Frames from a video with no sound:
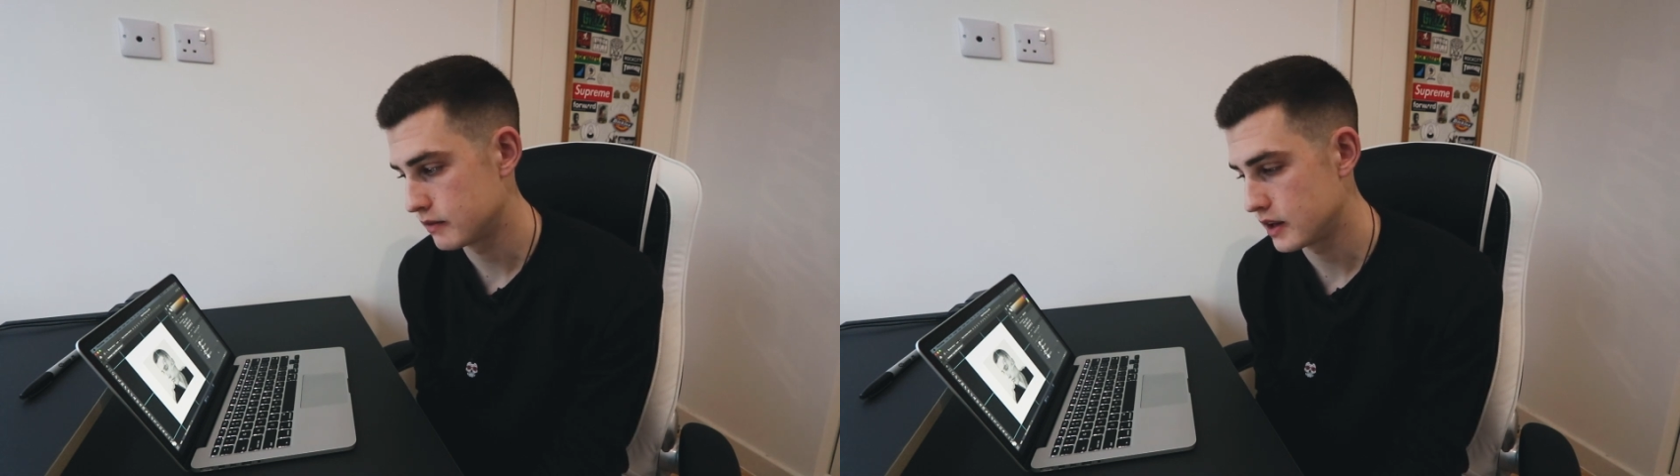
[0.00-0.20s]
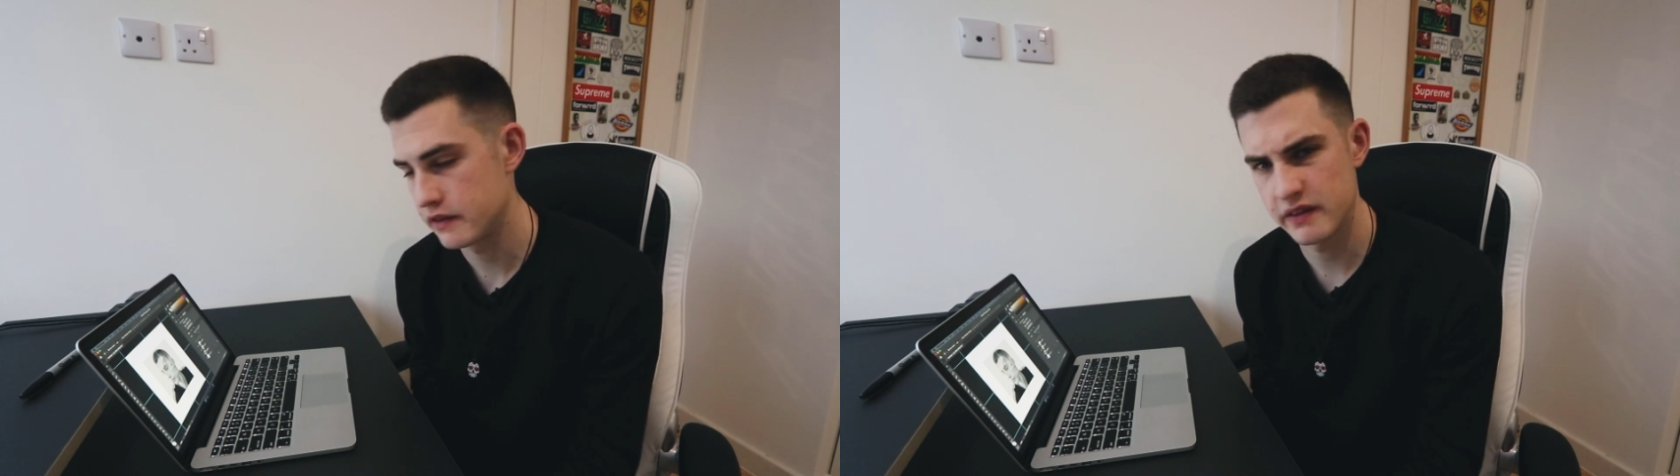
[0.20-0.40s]

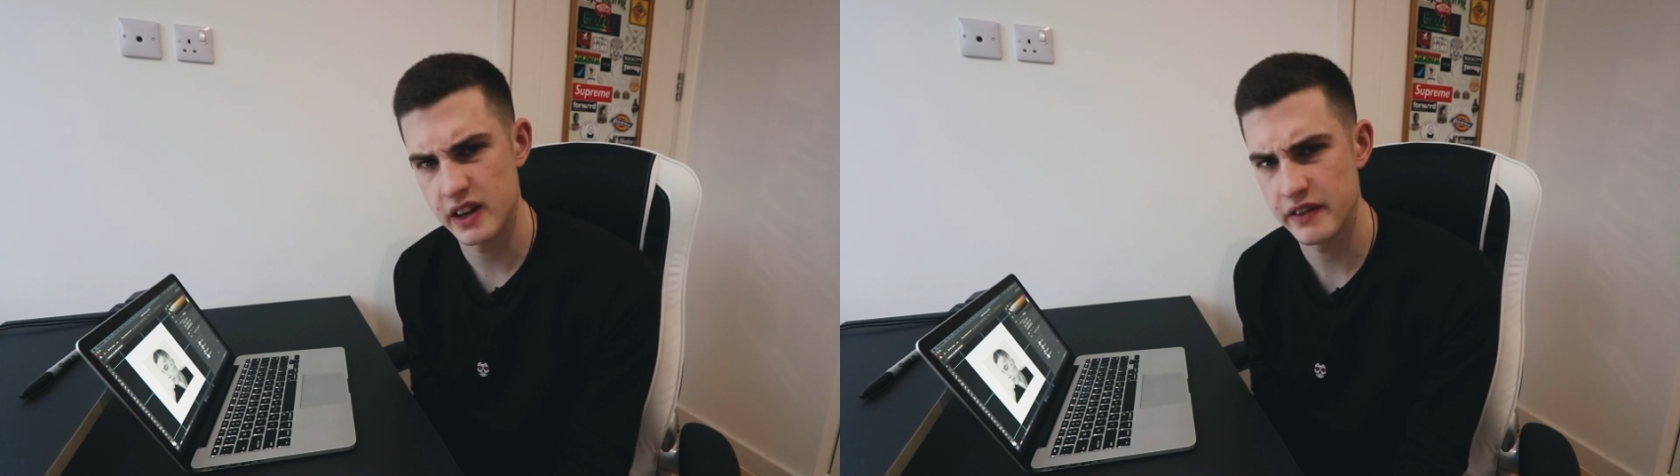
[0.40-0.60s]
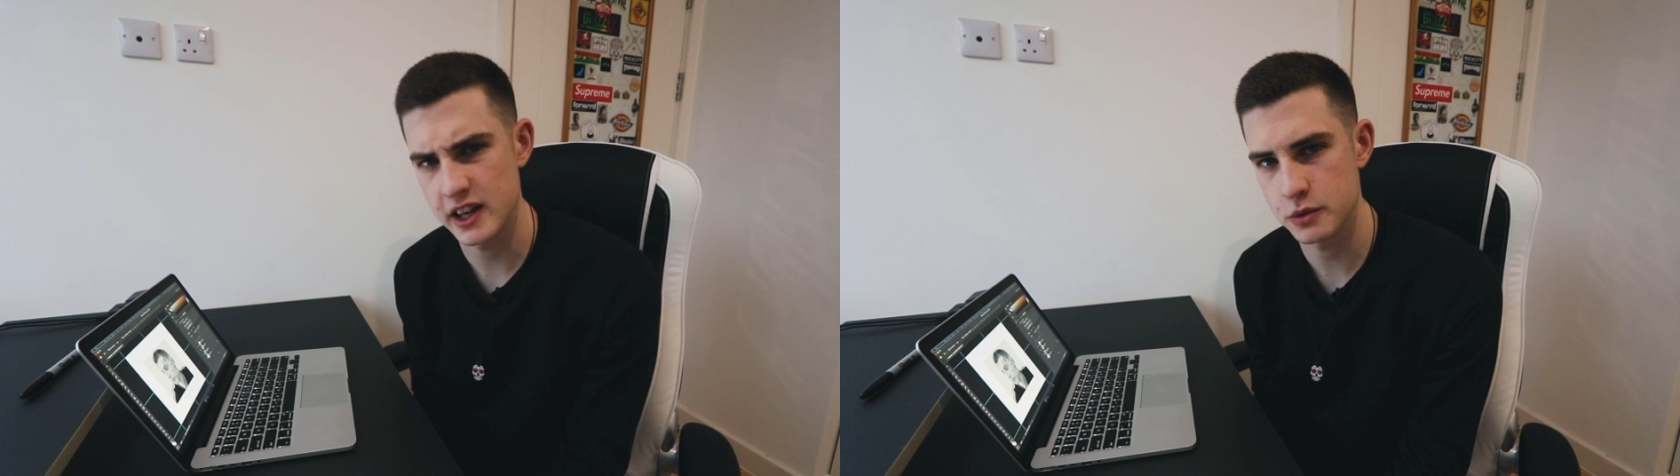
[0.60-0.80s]

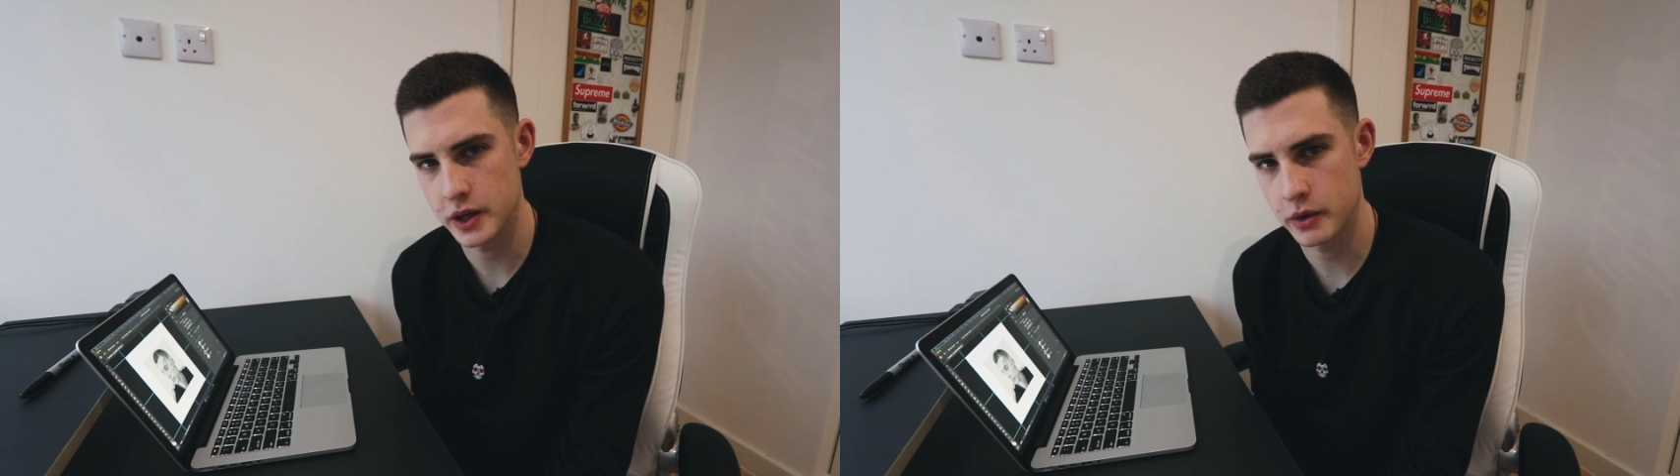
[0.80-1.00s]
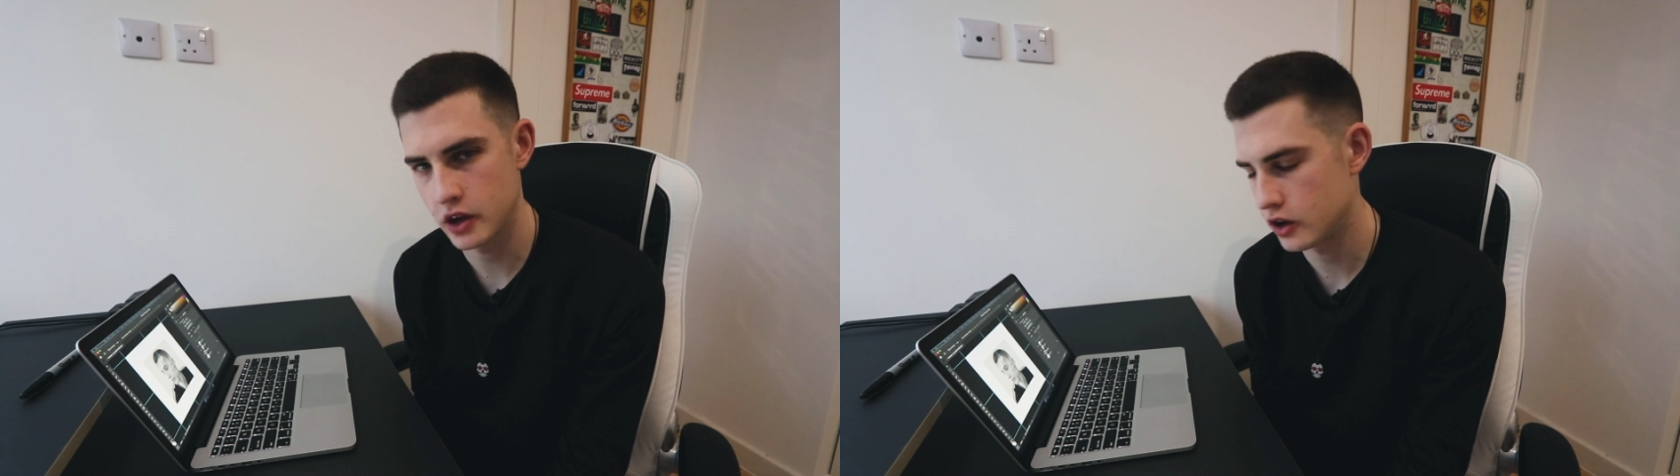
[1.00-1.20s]
If that's what
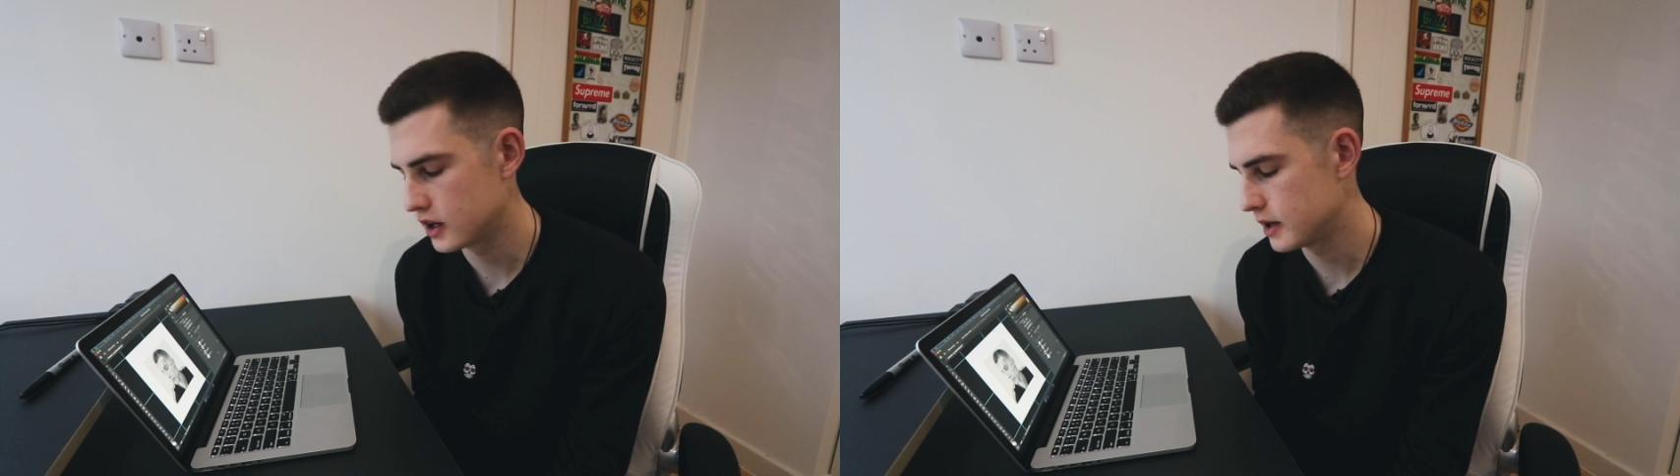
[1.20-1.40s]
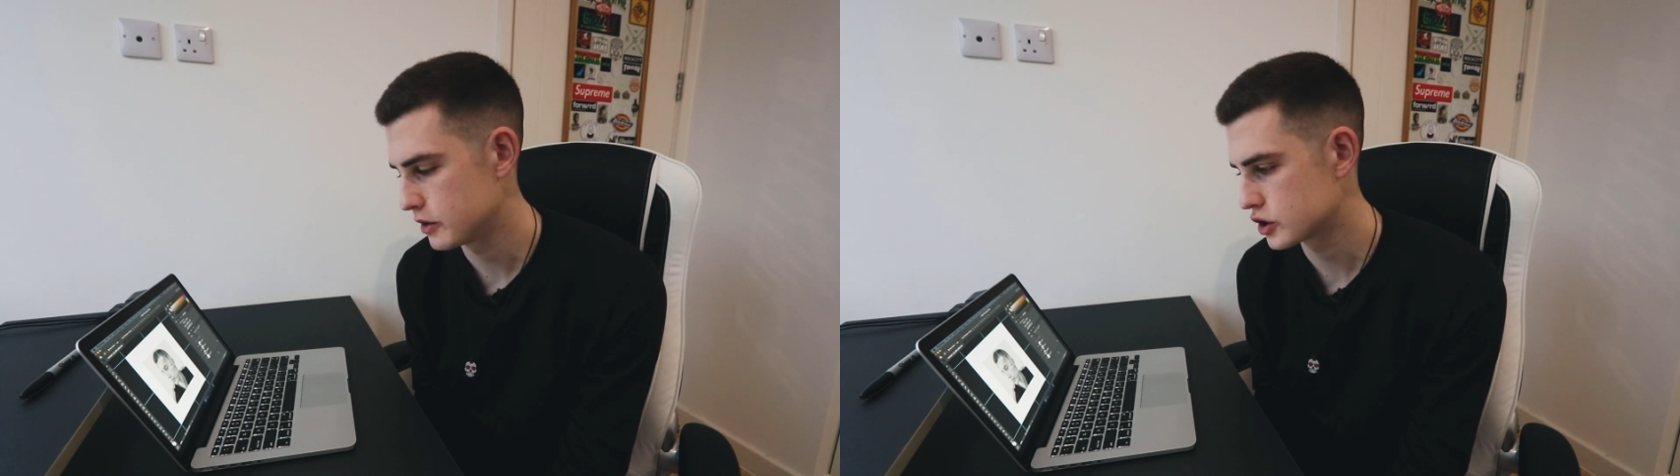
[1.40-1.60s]
you want to call
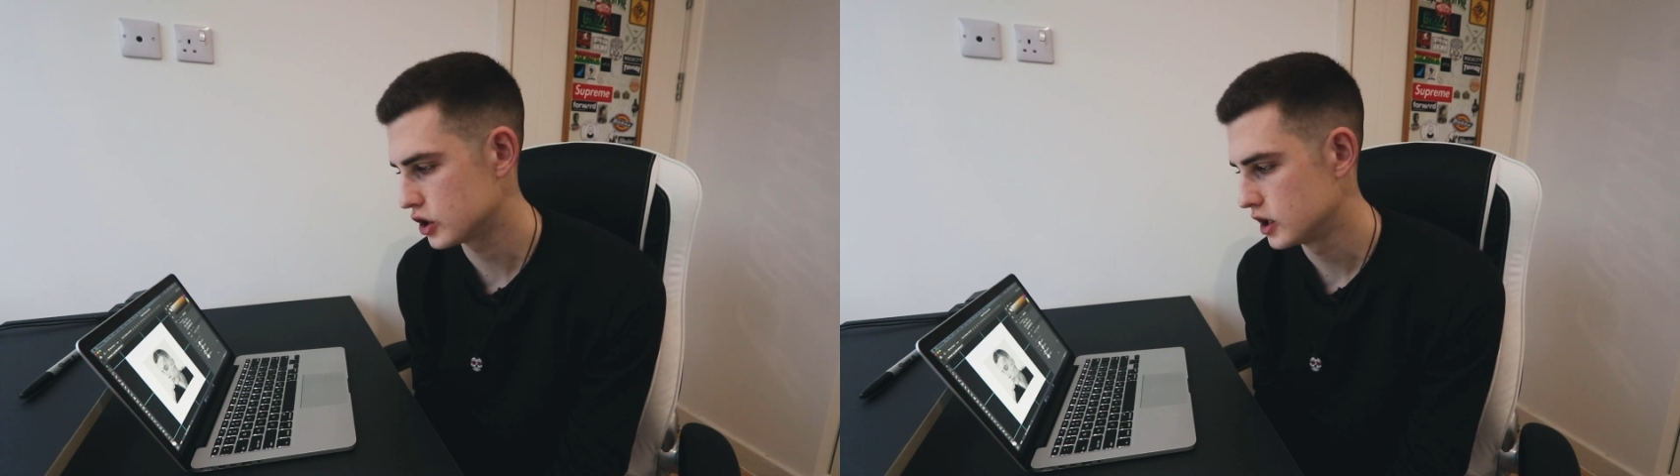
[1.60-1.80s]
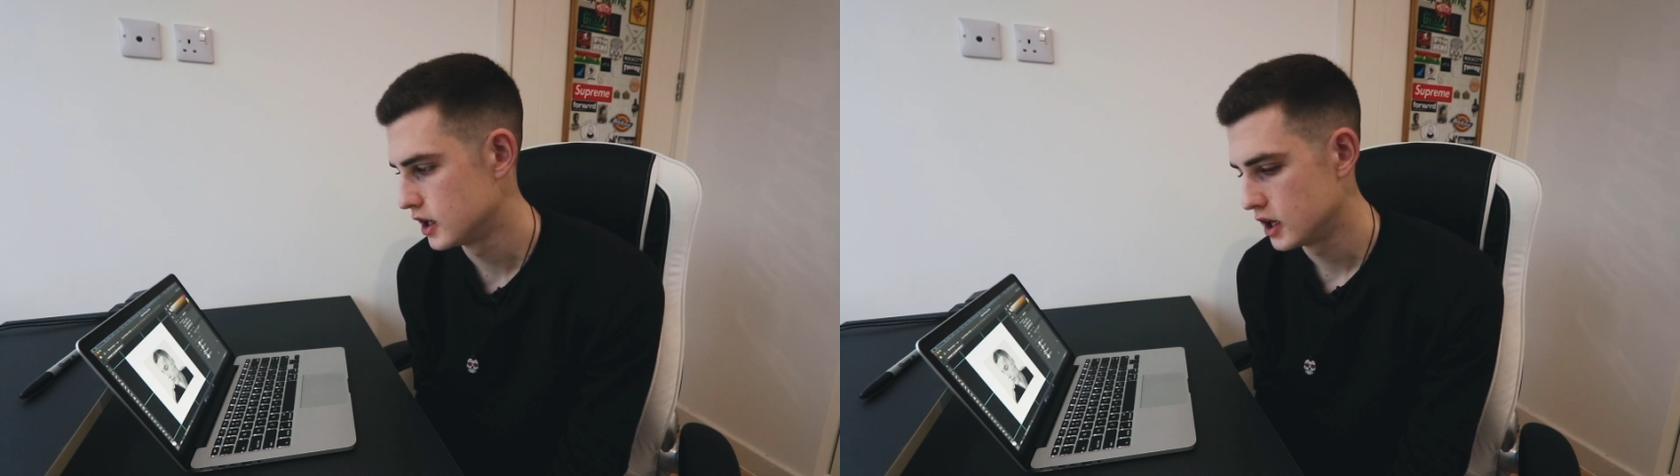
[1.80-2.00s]
it, I'm not sure.